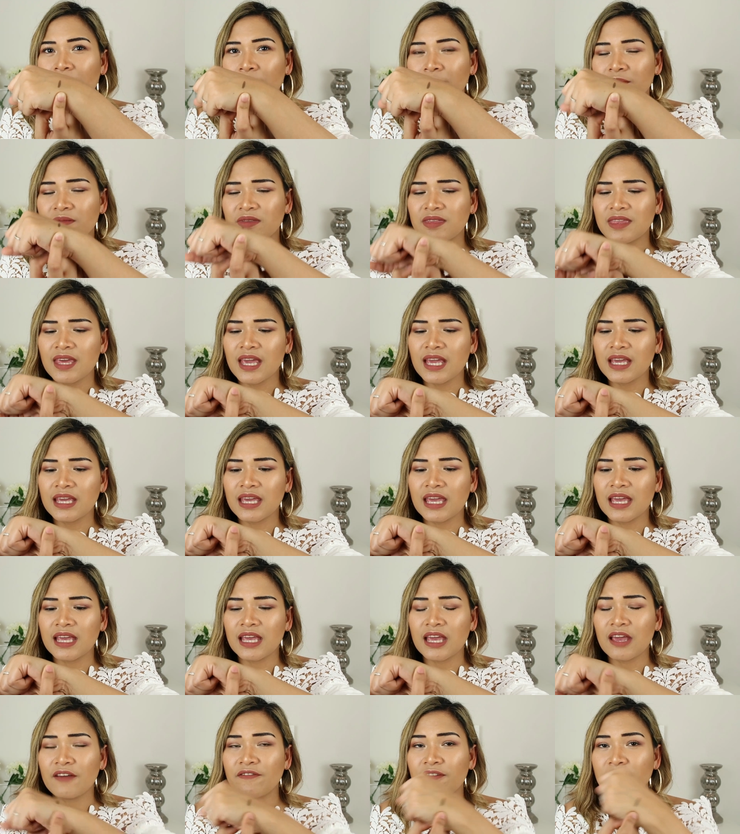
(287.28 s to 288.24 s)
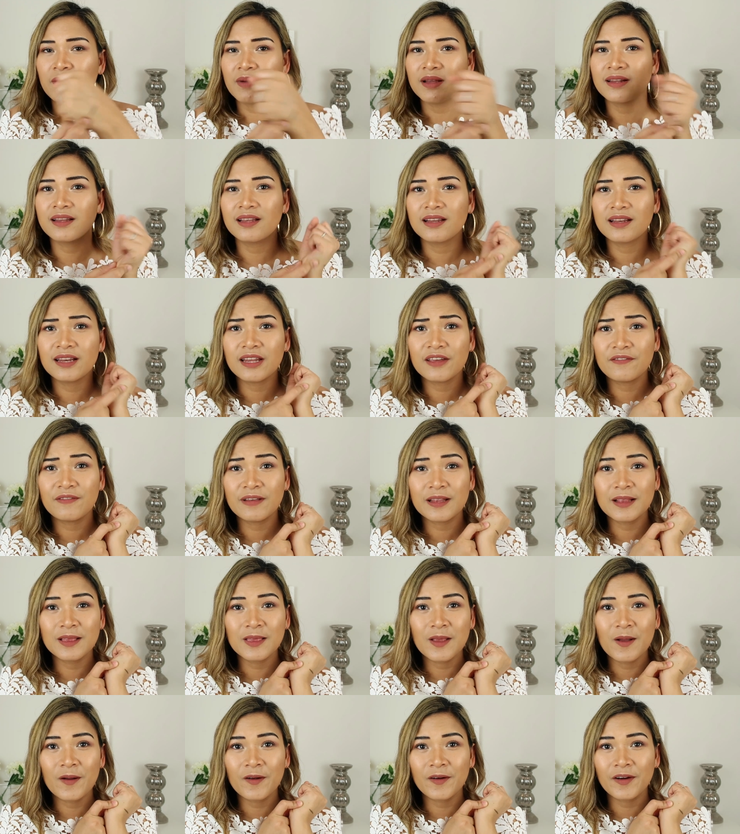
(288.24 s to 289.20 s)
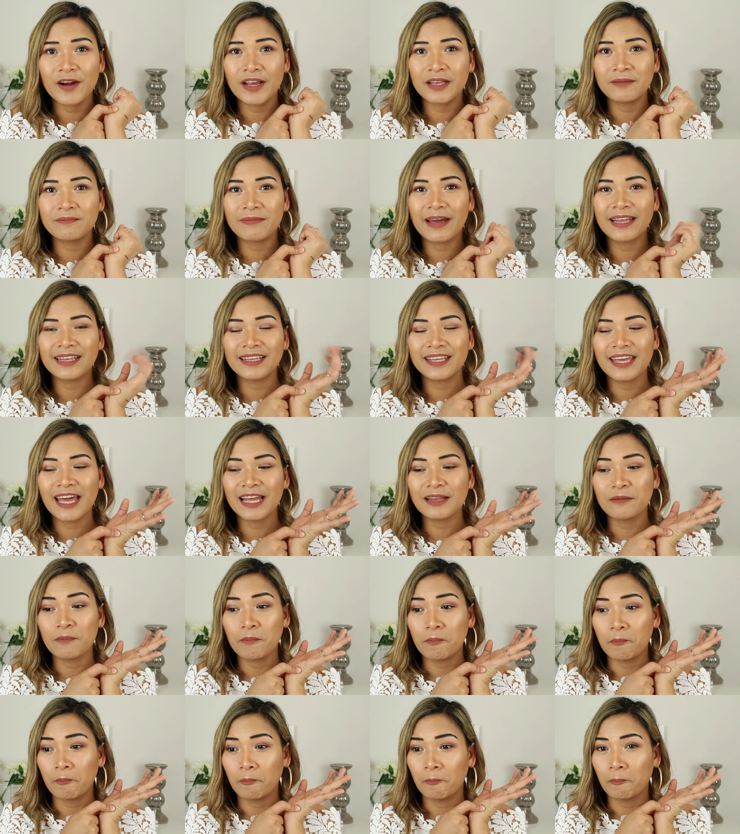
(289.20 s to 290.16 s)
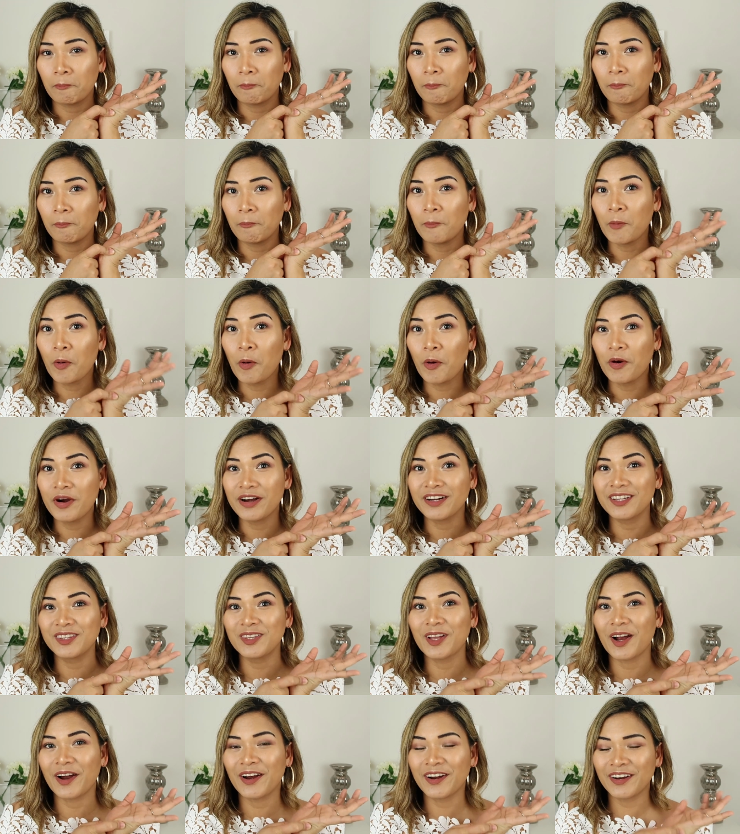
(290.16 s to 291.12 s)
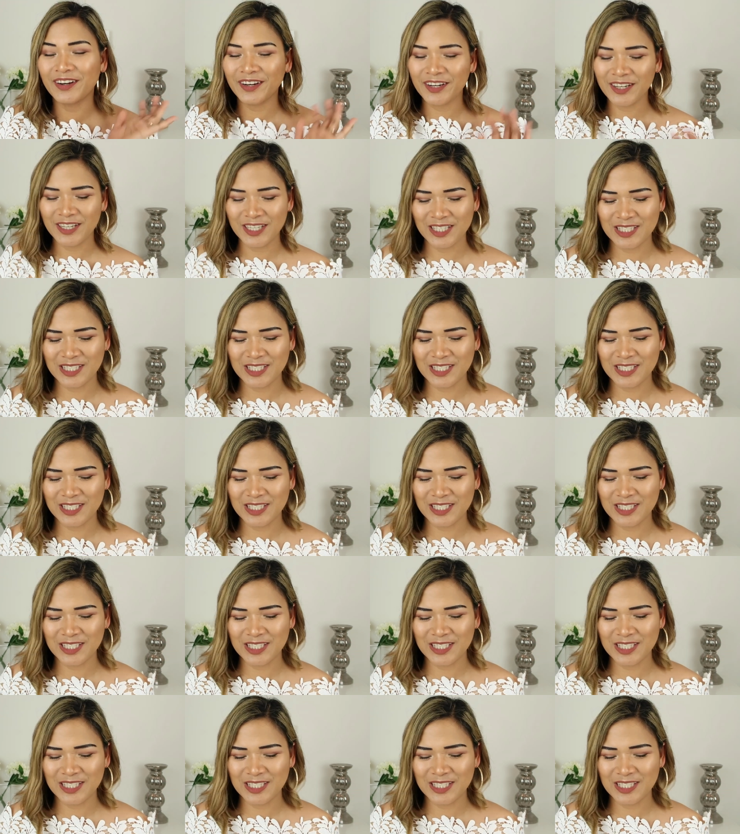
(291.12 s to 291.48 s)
I'm thinking if I'm gonna leave it longer it might get more darker